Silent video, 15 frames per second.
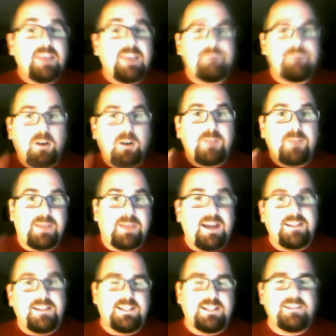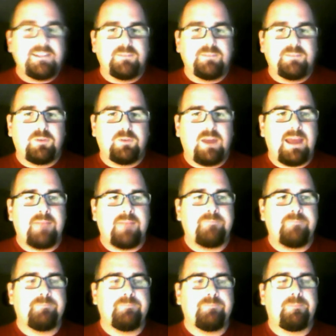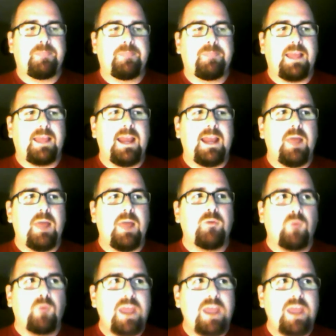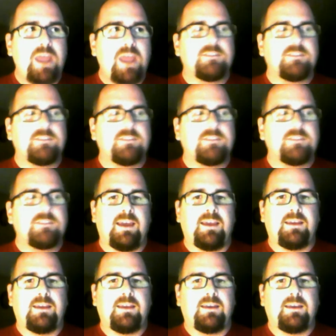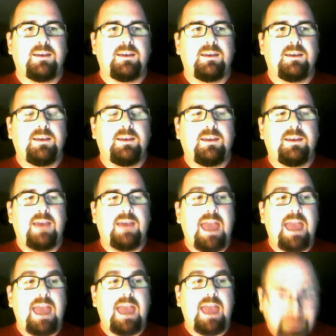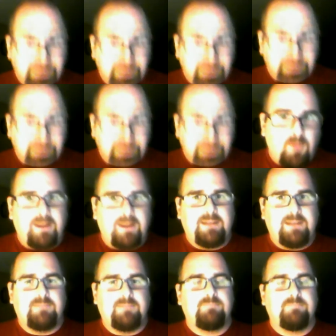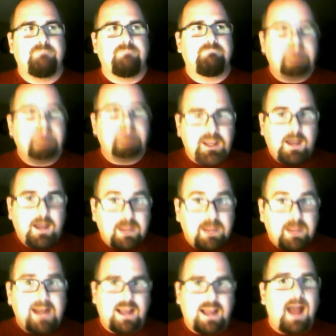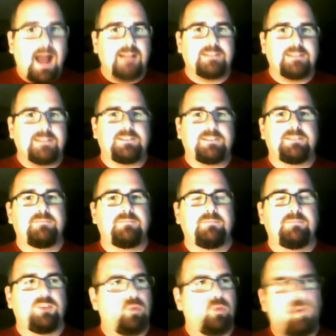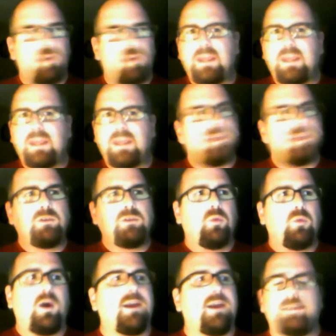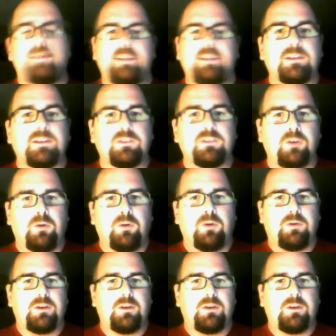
far behind Jason Verrett. And I would wager to say, at this point, coming out of college, 21 years old,